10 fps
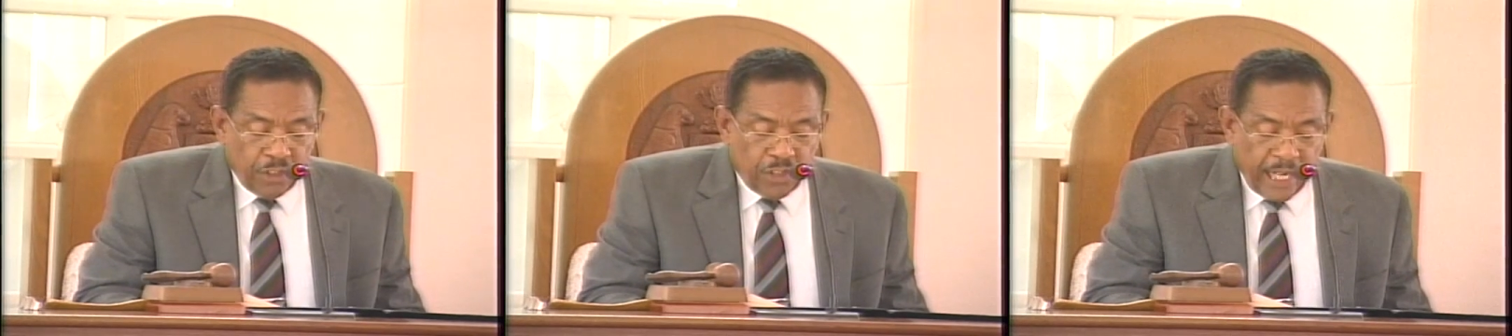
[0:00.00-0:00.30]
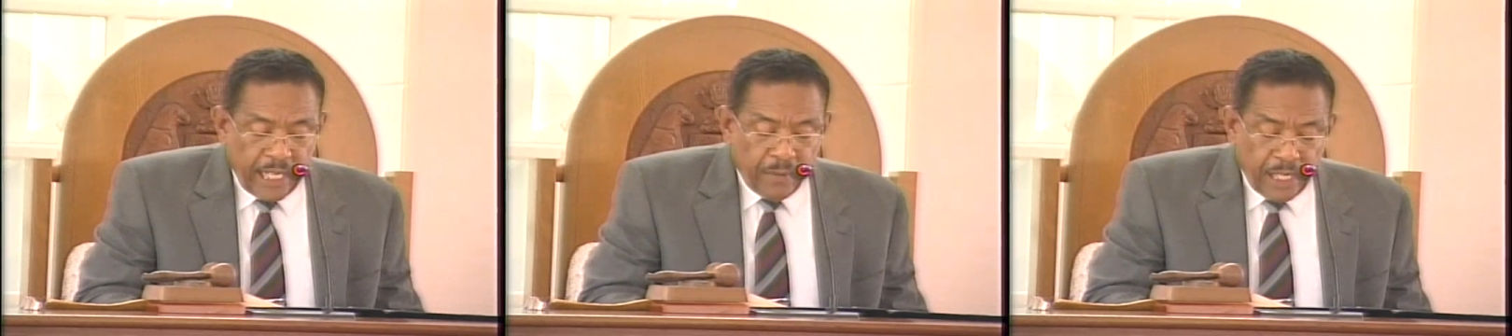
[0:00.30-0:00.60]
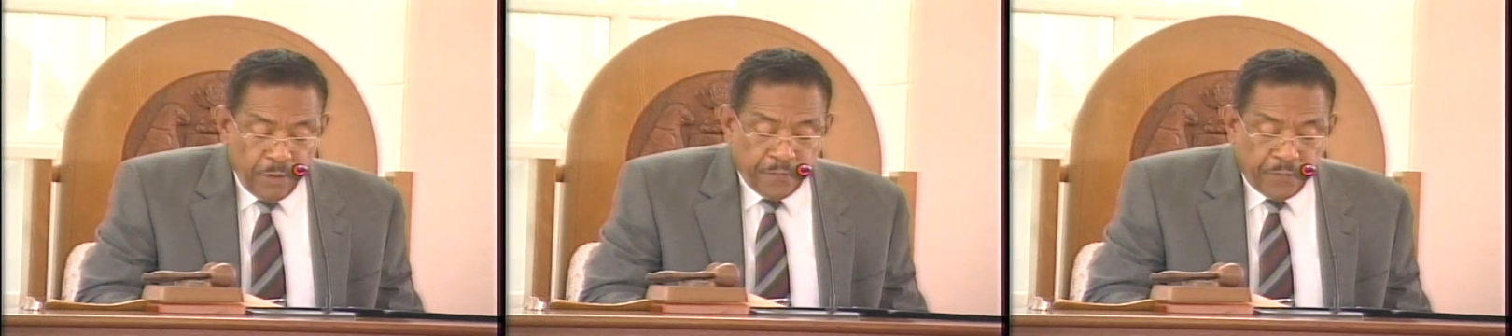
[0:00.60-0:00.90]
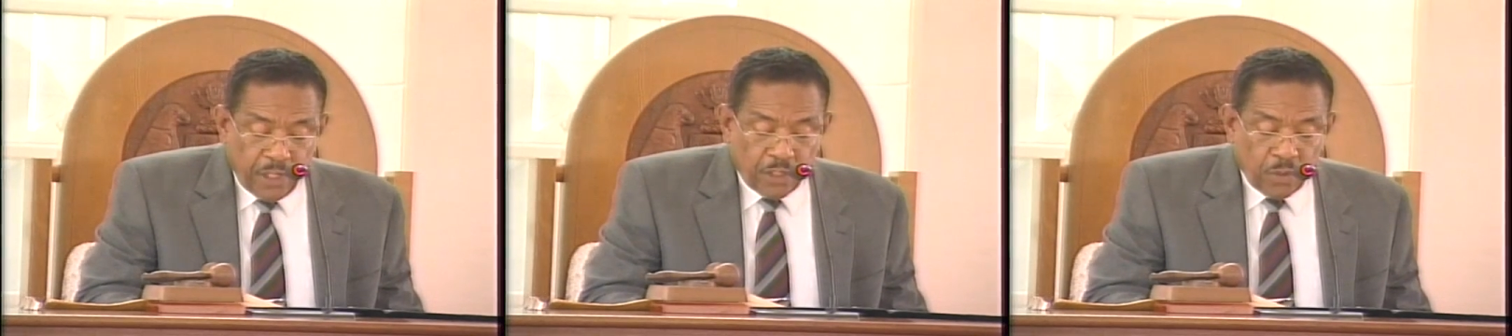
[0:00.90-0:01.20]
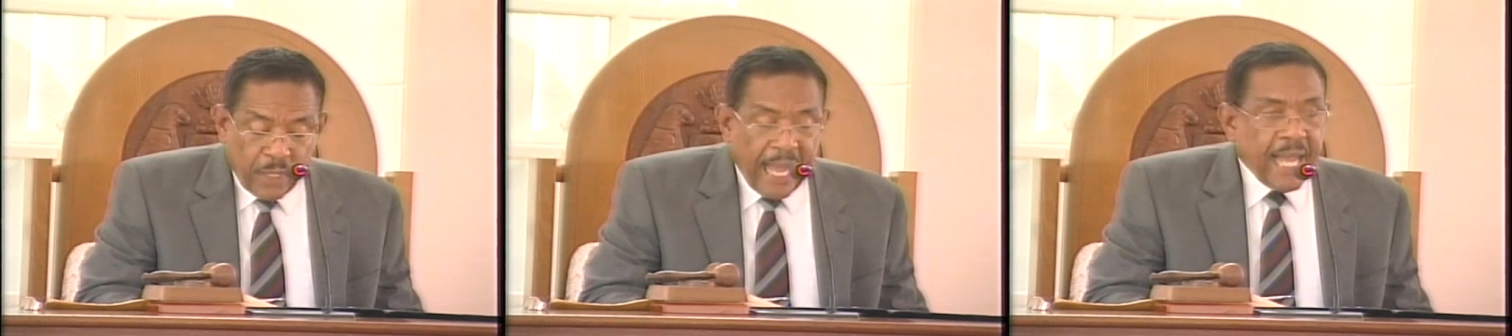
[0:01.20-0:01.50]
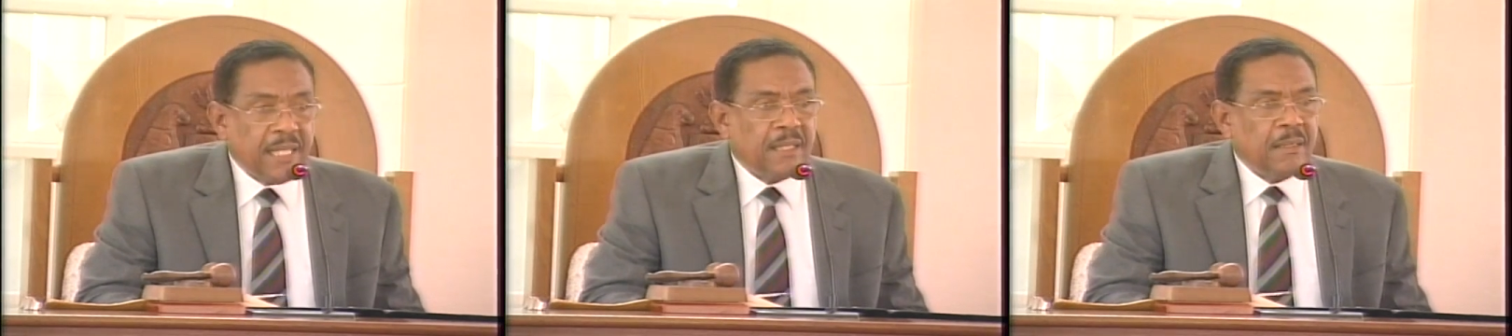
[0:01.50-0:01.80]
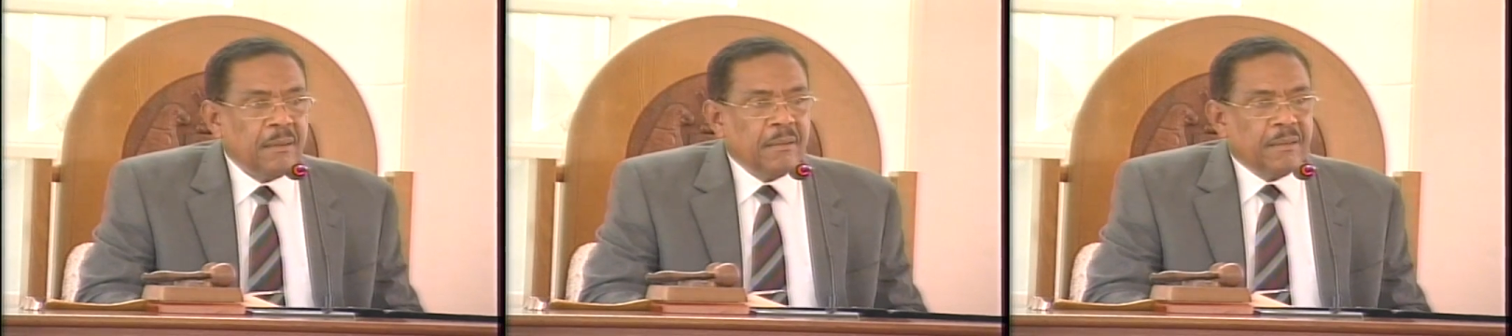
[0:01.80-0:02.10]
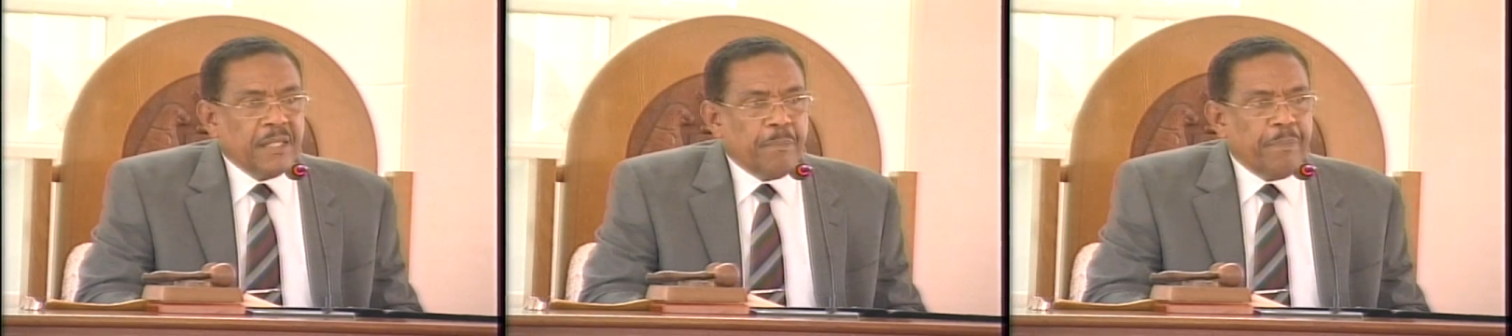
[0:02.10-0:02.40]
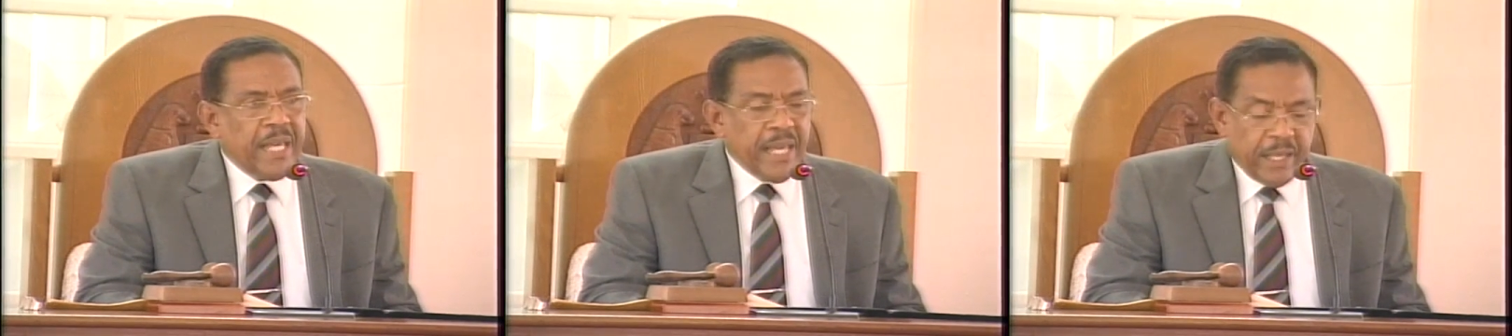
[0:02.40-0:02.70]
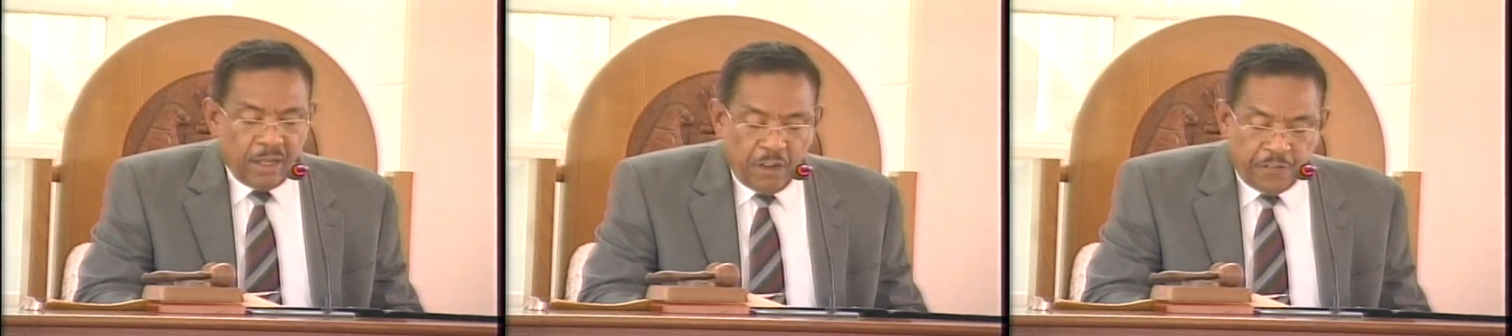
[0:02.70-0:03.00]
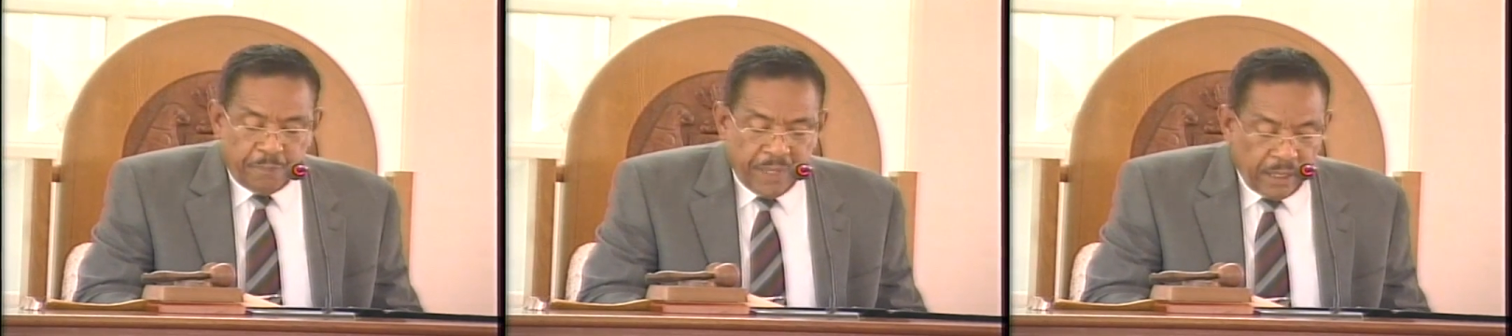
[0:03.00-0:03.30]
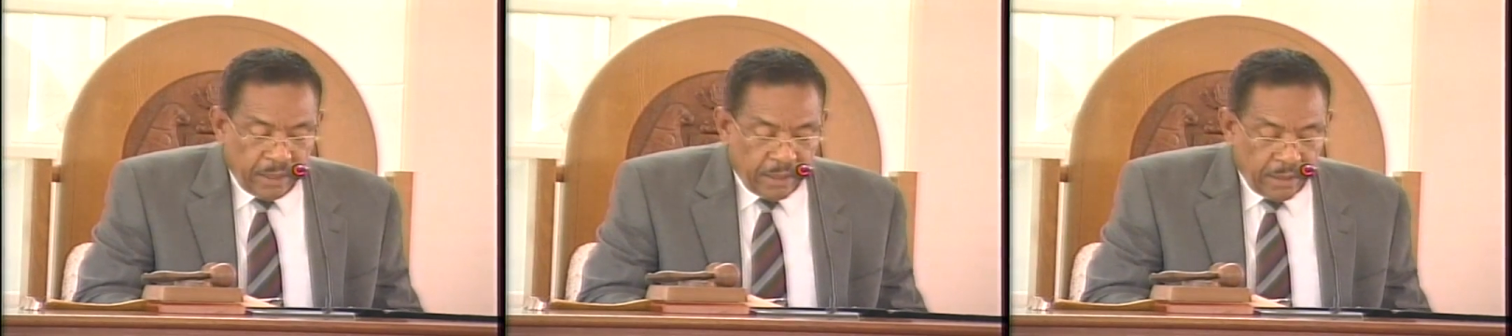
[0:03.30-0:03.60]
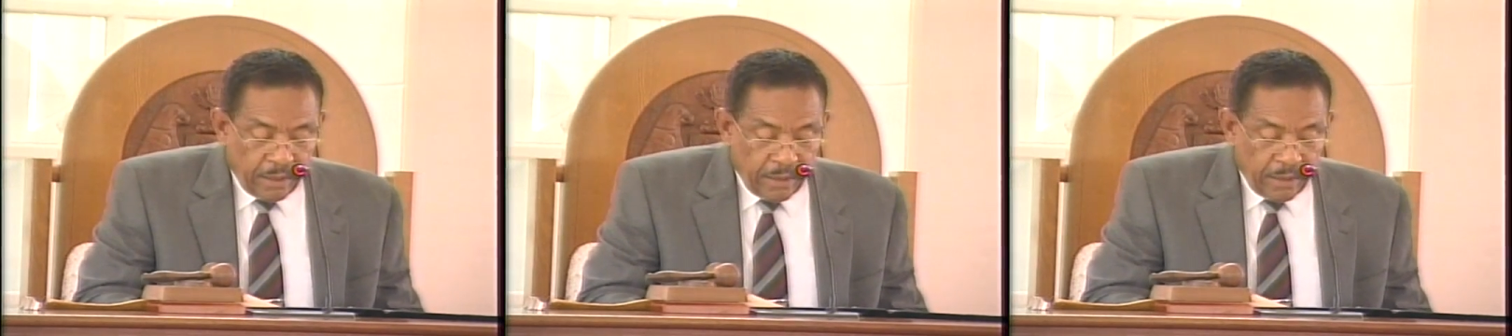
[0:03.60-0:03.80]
generally referred to as the Bay of Pigs.